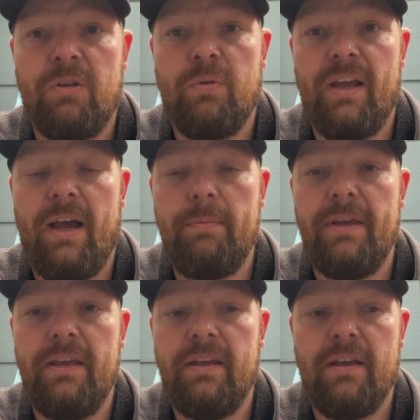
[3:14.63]
Quite
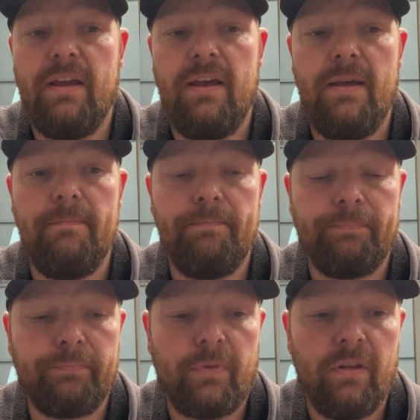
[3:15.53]
happy.
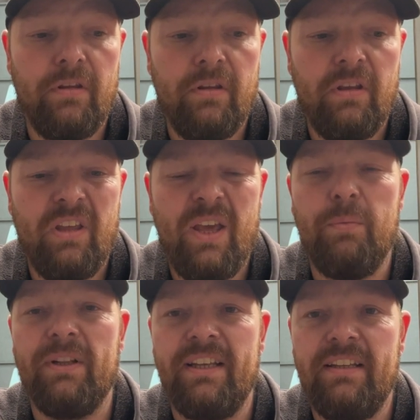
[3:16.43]
It
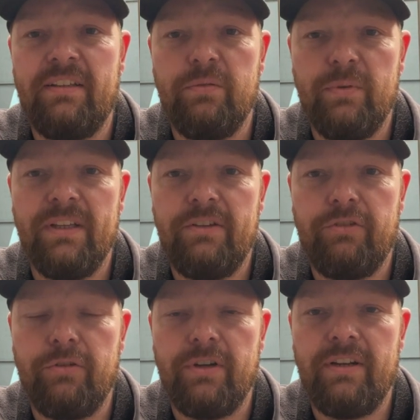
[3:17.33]
will need
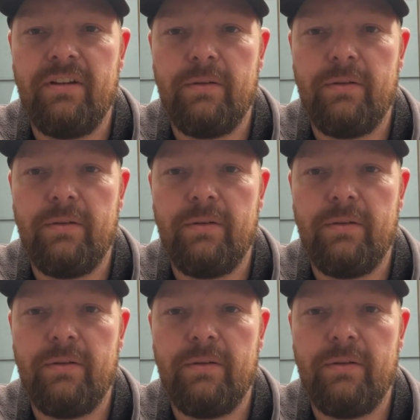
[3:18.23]
tuning.